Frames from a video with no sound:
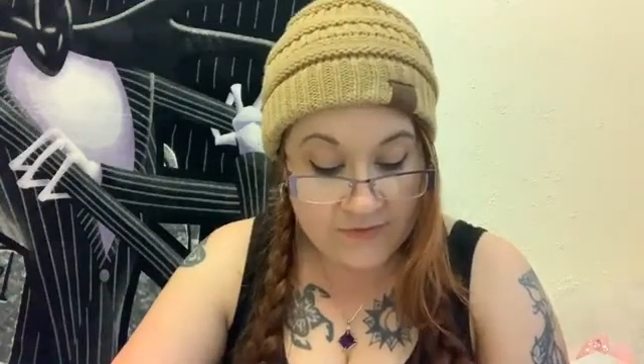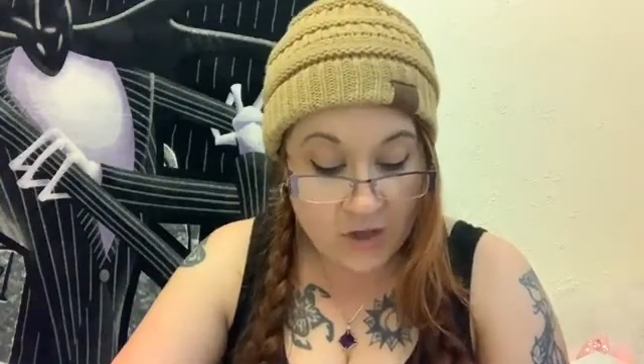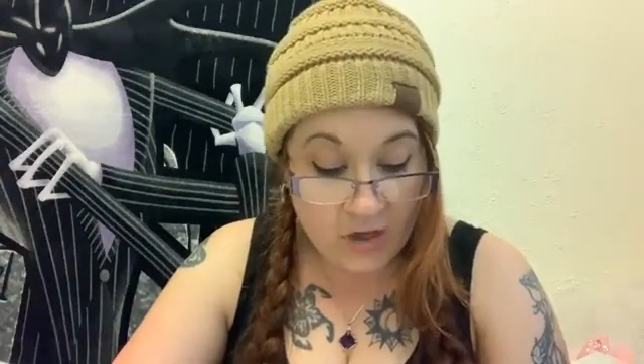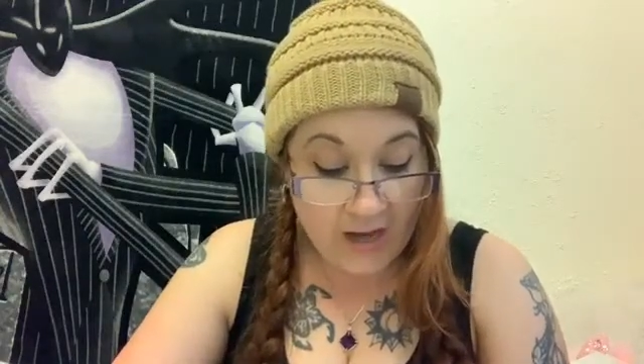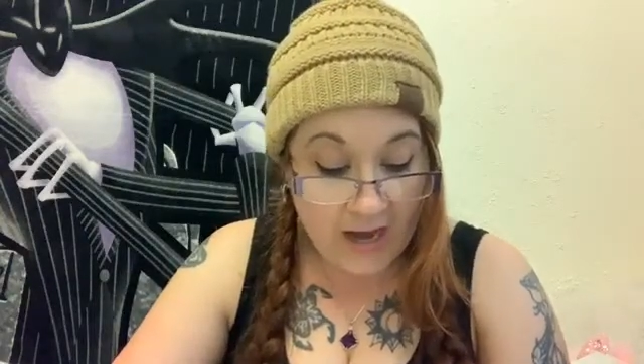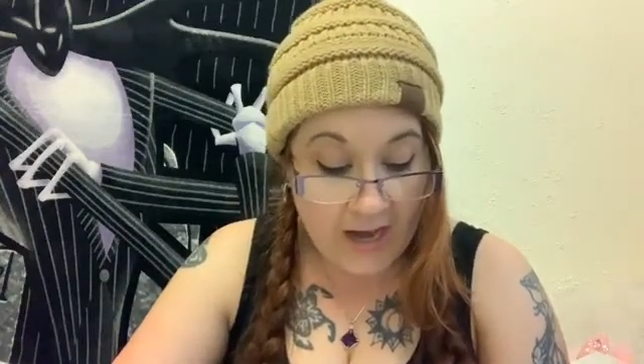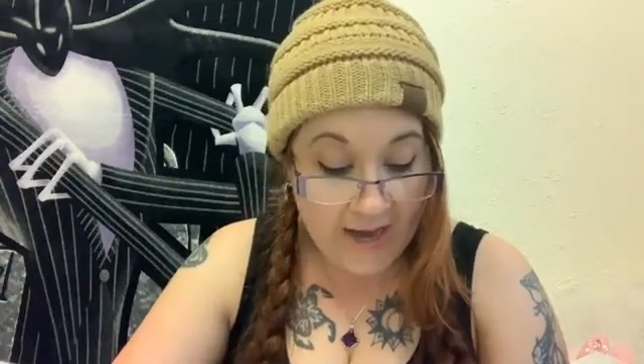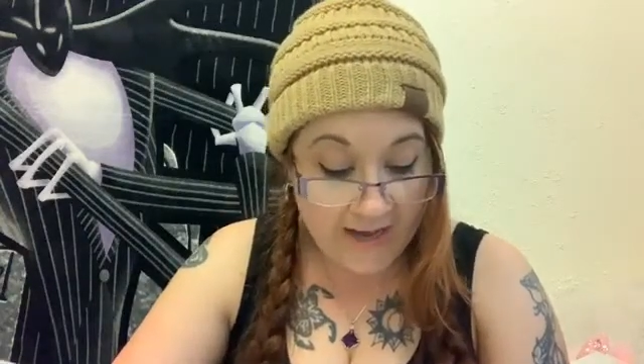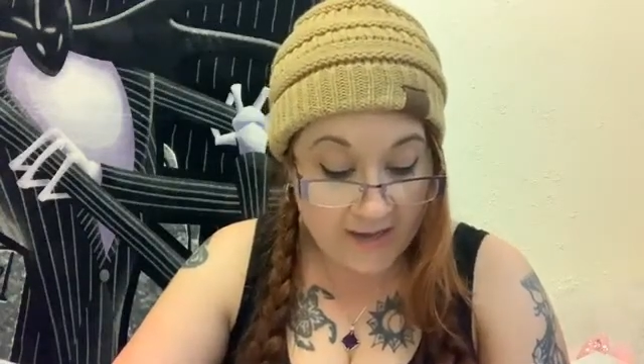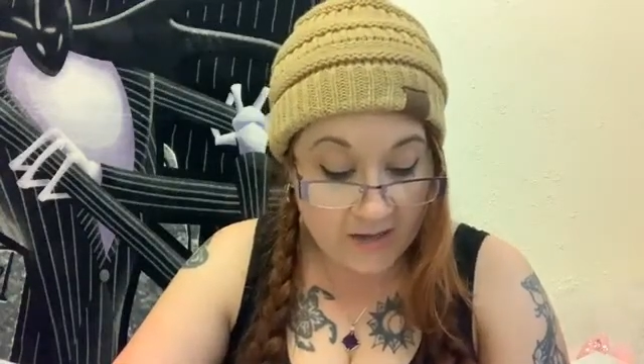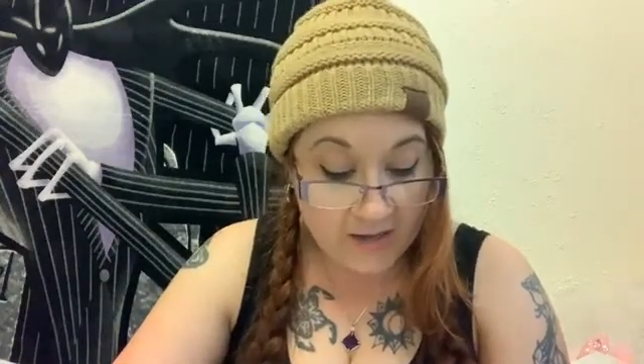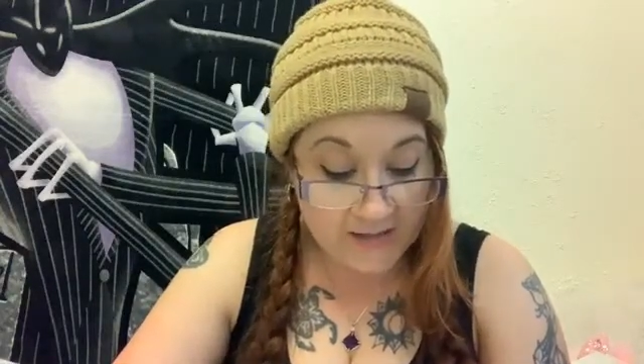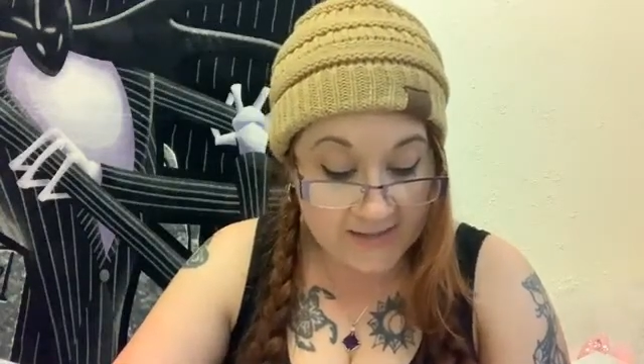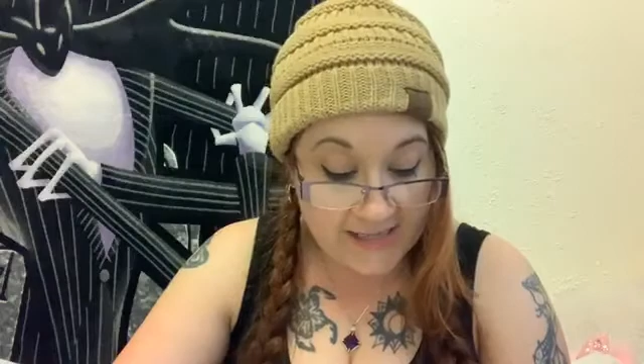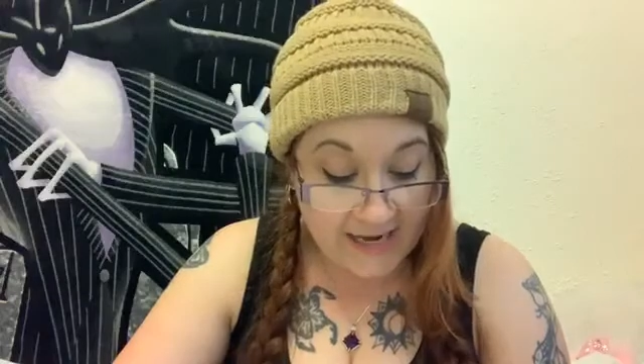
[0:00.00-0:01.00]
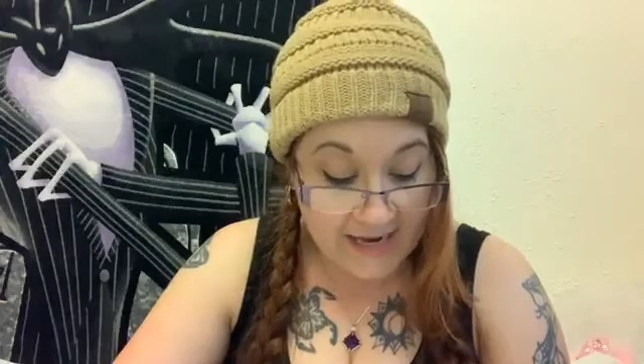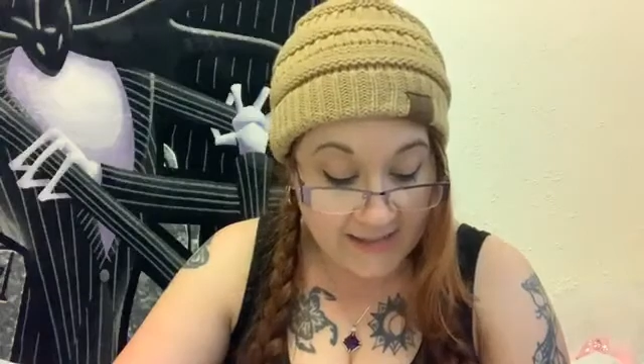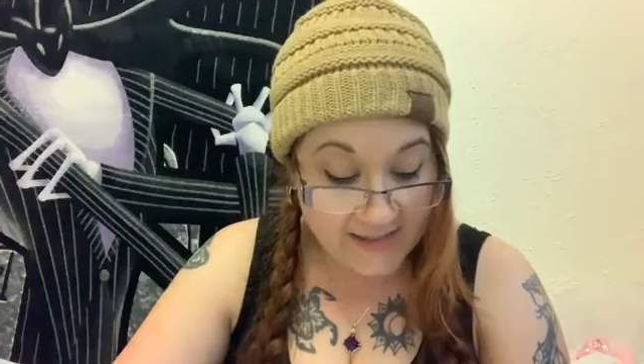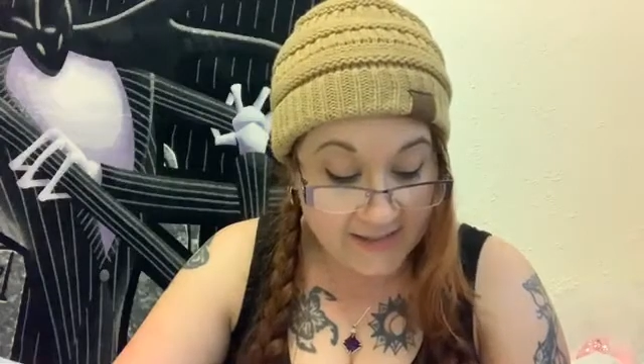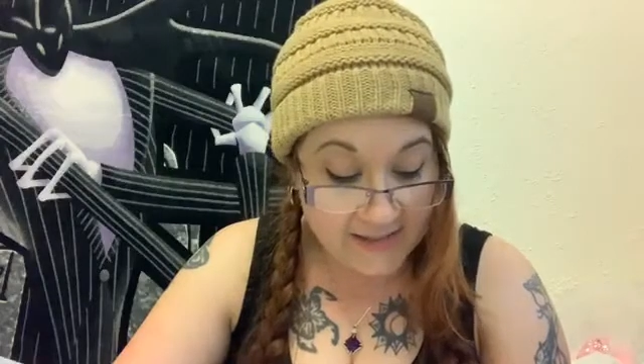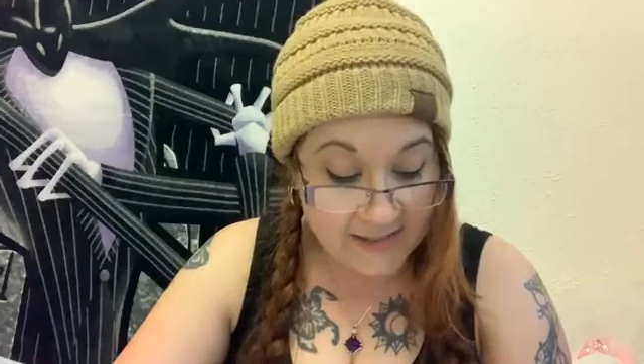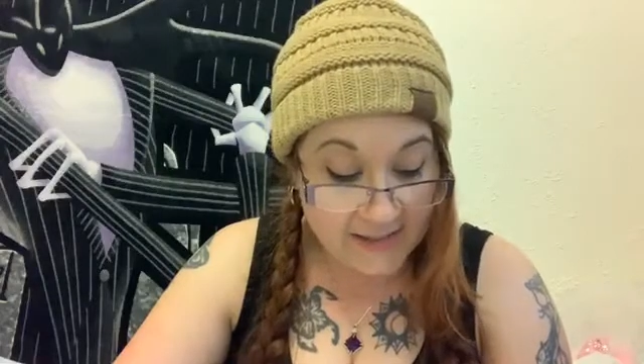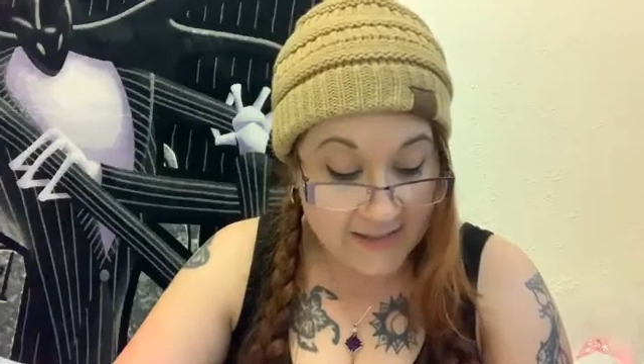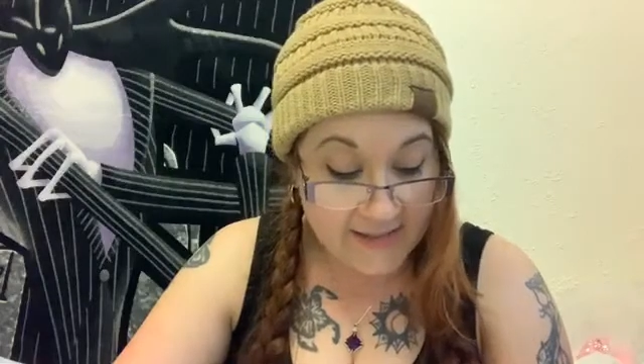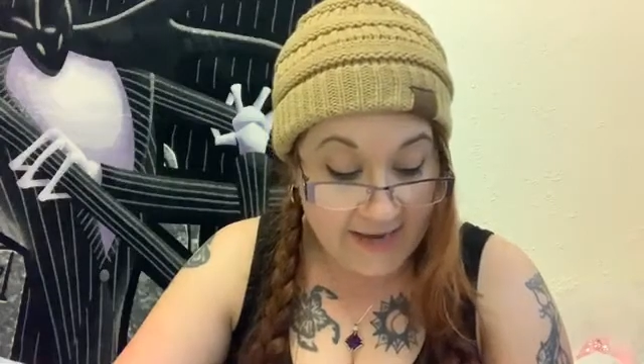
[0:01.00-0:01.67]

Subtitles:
got eye contact.